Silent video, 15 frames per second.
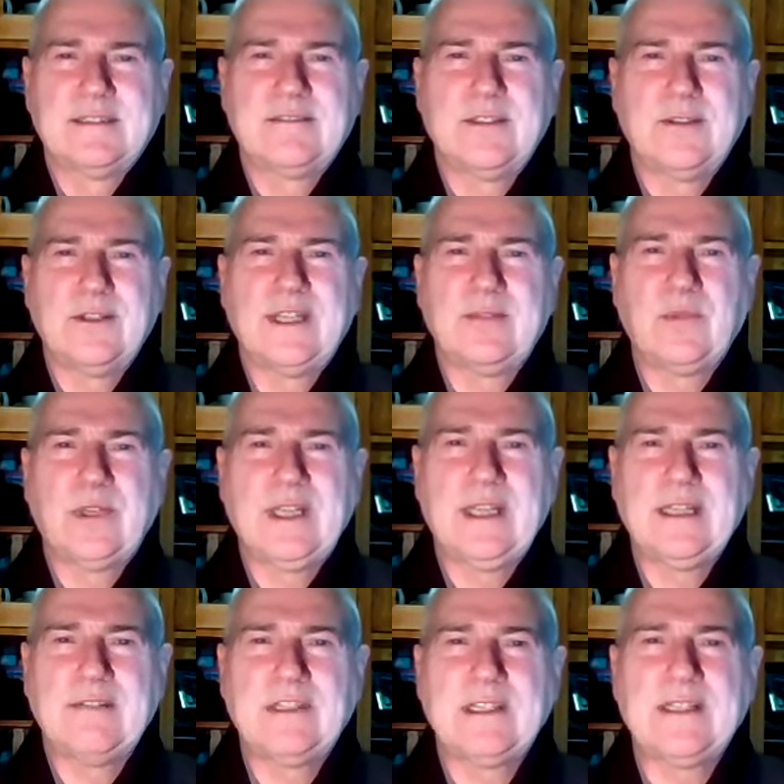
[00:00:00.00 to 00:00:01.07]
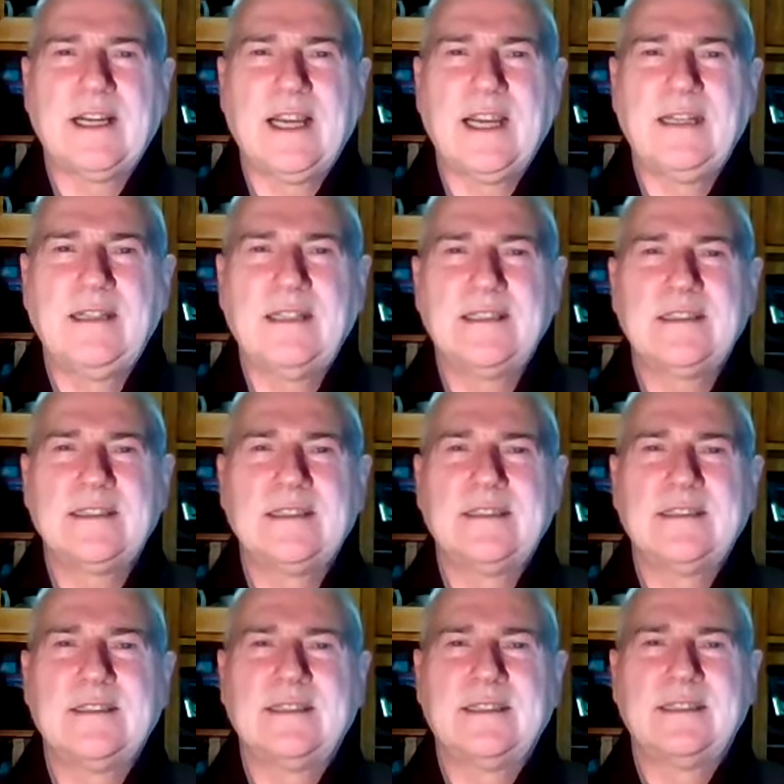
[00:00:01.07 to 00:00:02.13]
Fill them with a loving
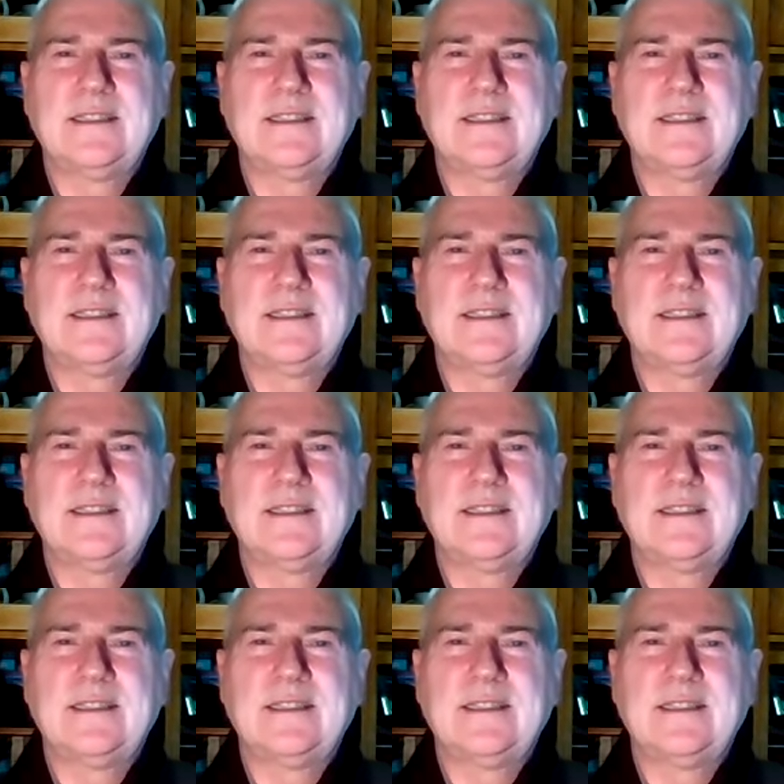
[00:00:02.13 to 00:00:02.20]
kindness.